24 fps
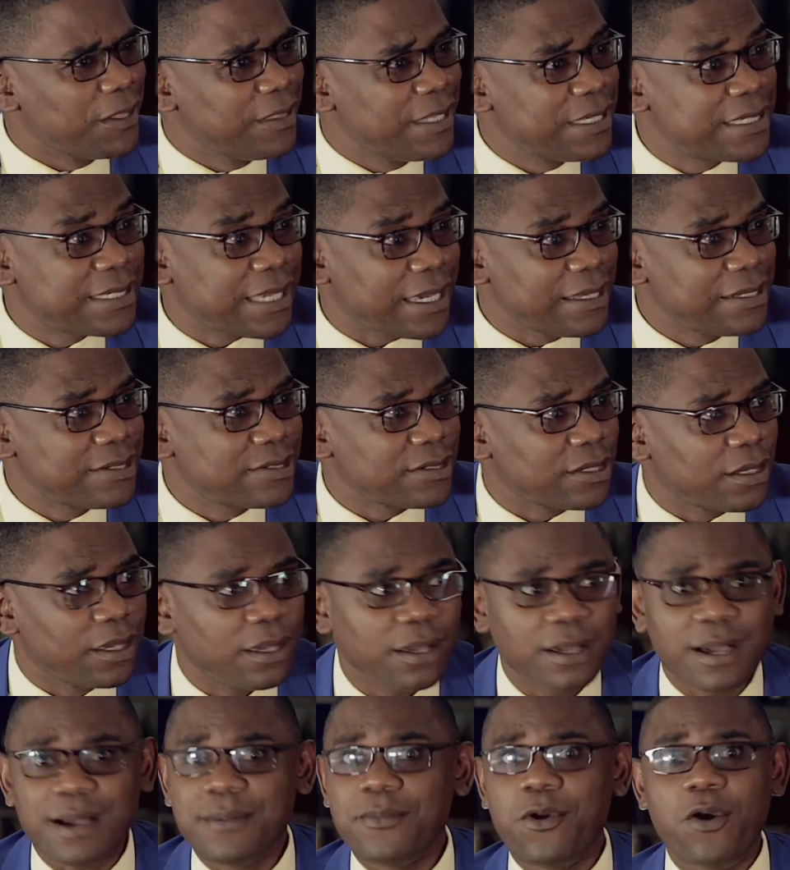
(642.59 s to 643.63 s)
in this country.
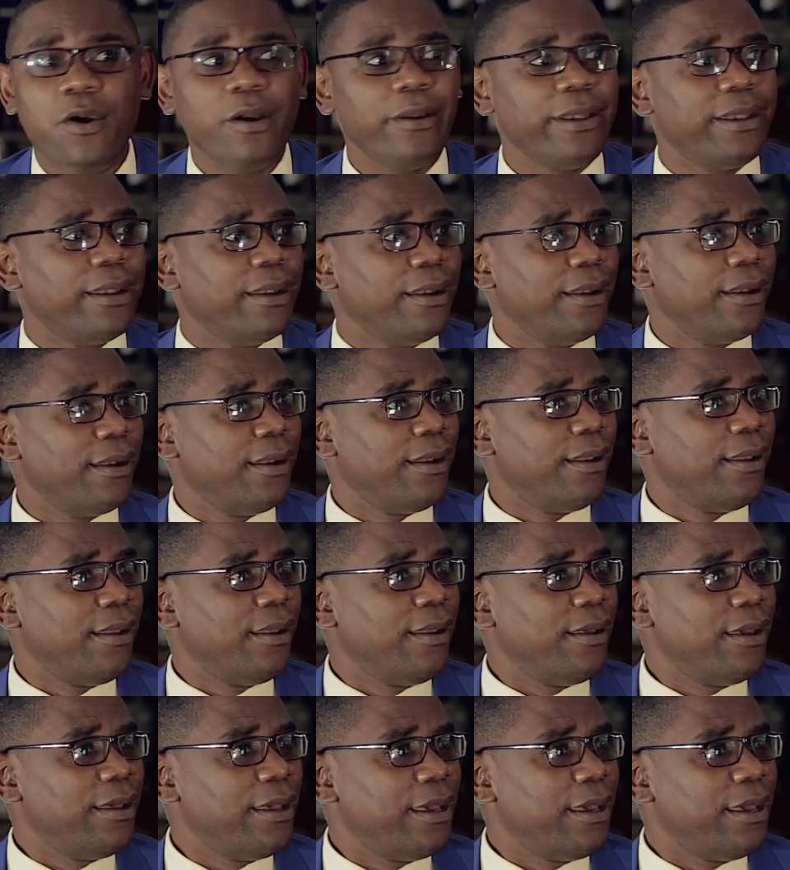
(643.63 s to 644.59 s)
Come on.